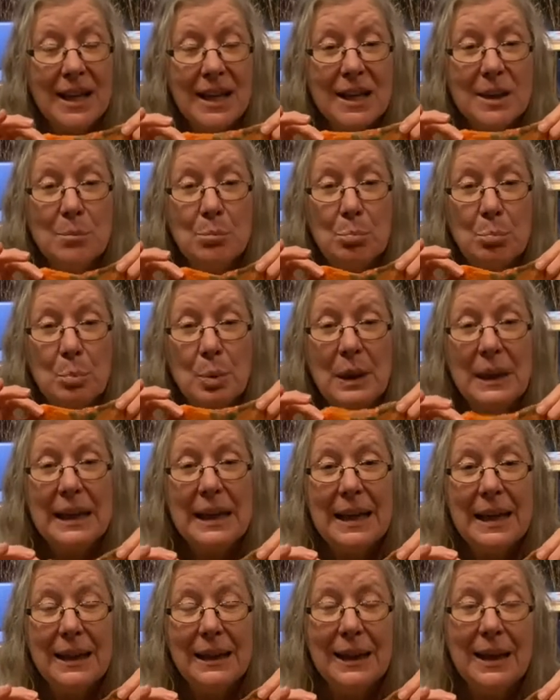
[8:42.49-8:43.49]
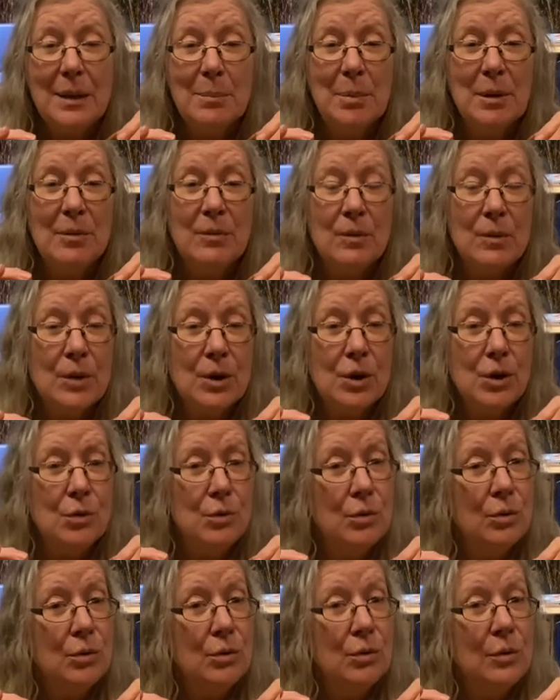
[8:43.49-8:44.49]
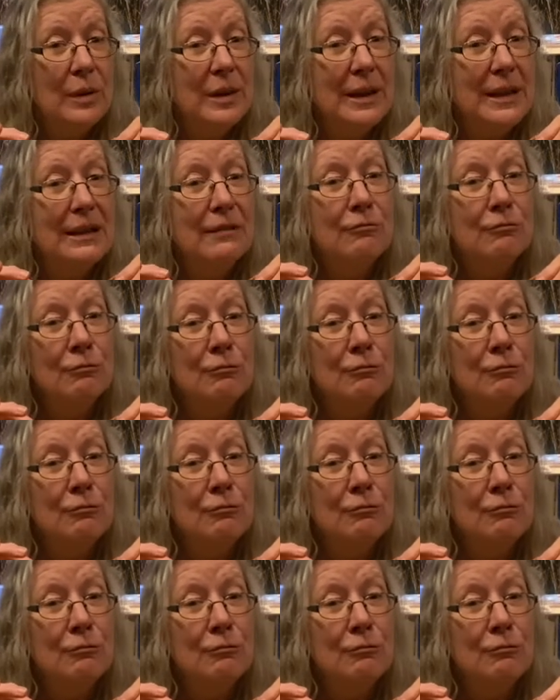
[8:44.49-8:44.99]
completely before you do the